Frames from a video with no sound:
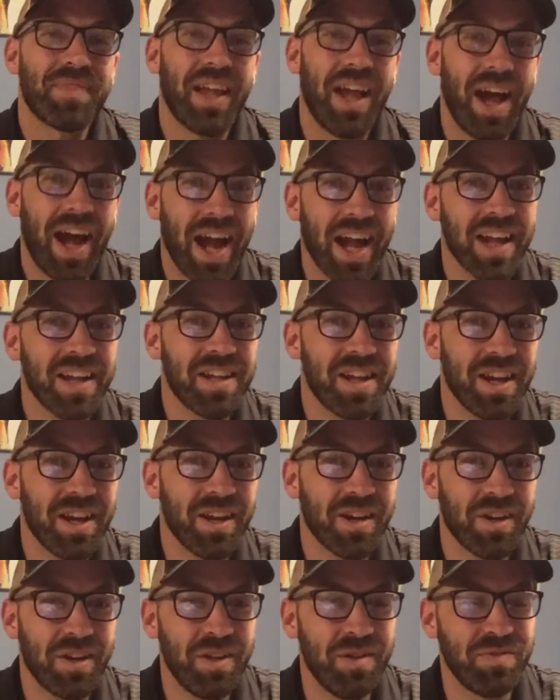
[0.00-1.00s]
I
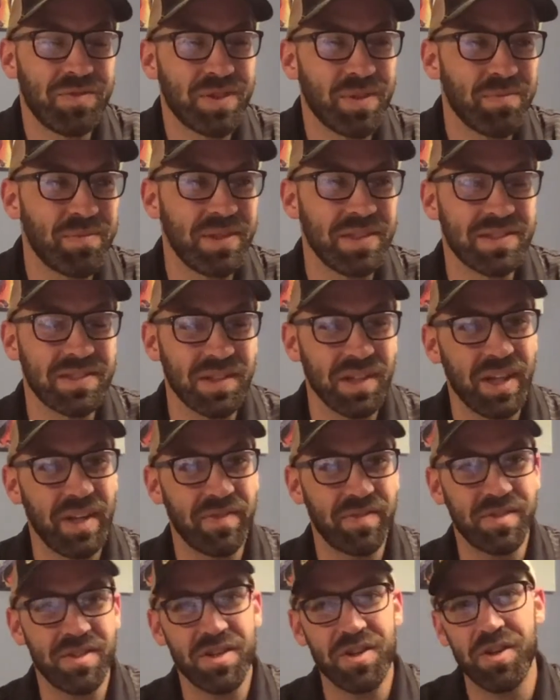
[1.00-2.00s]
care if something's
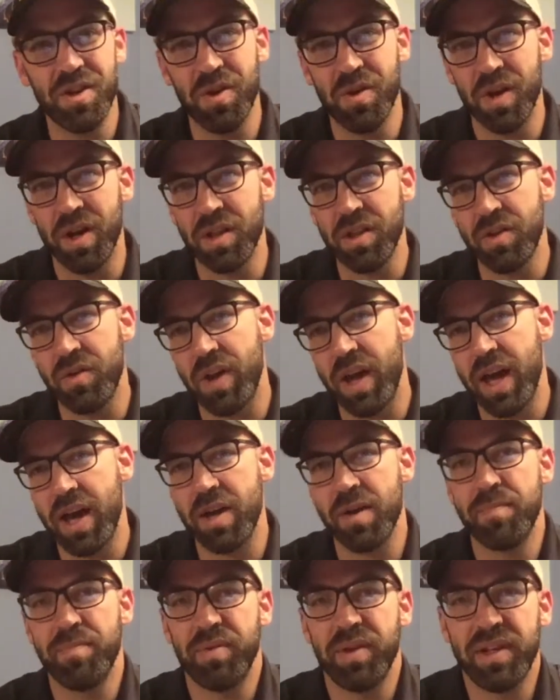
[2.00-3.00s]
left, a little out
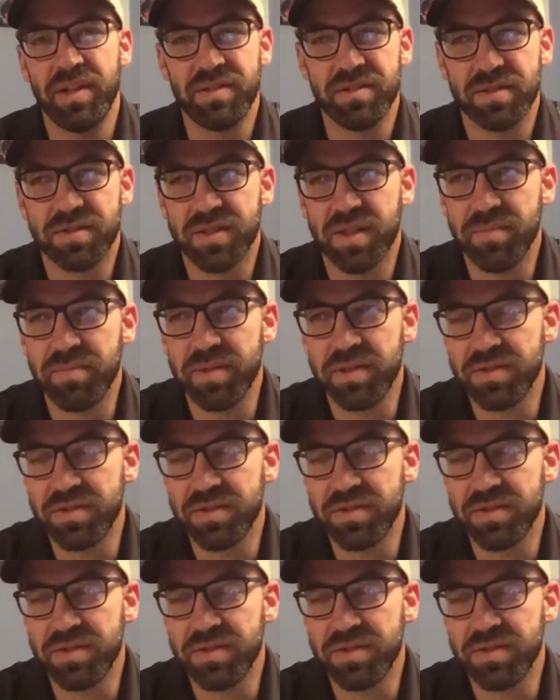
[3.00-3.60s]
of place or something.